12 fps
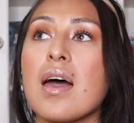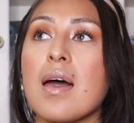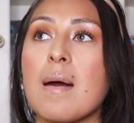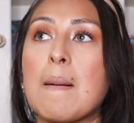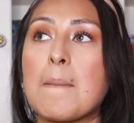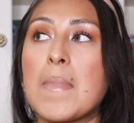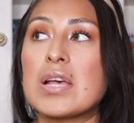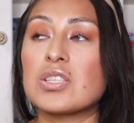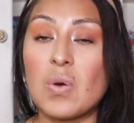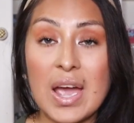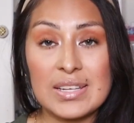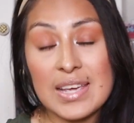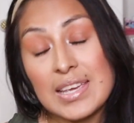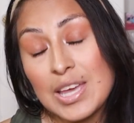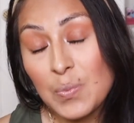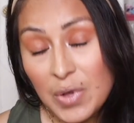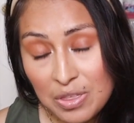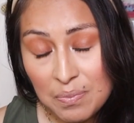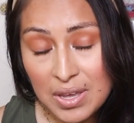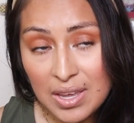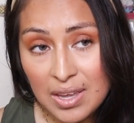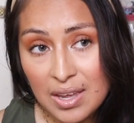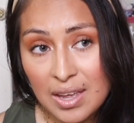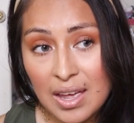So I take him with
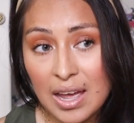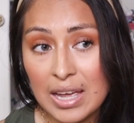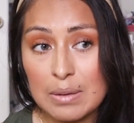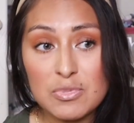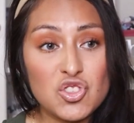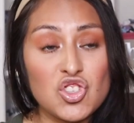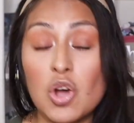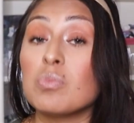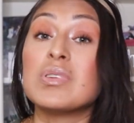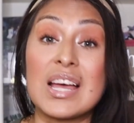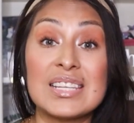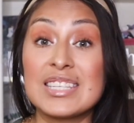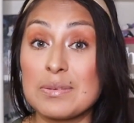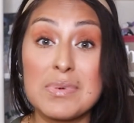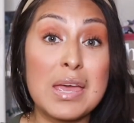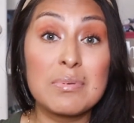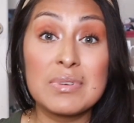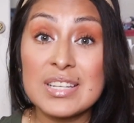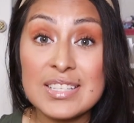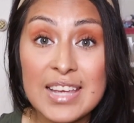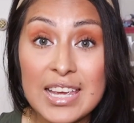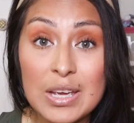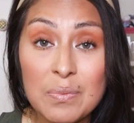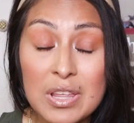me. I am so blessed to be able to
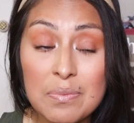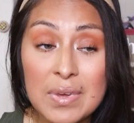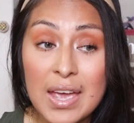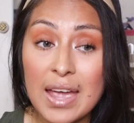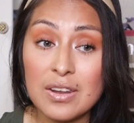take him with me. I